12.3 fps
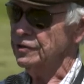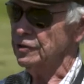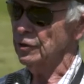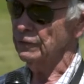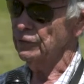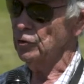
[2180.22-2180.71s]

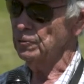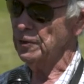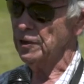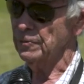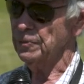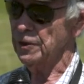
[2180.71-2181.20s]
So if you
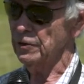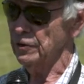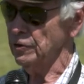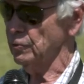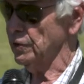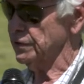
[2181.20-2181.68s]
pick a
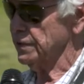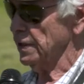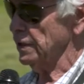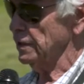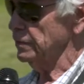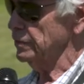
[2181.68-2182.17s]
period with,
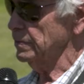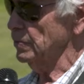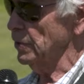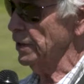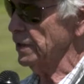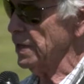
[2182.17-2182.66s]
say,
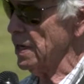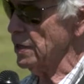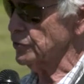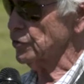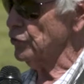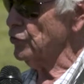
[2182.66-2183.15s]
when
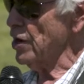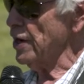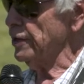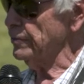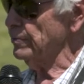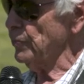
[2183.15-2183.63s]
cows are
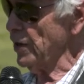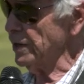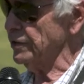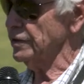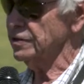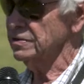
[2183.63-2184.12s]
dry and
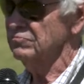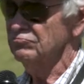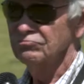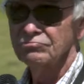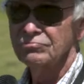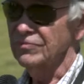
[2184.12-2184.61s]
pregnant,
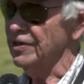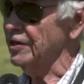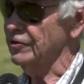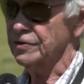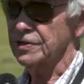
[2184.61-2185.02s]
they're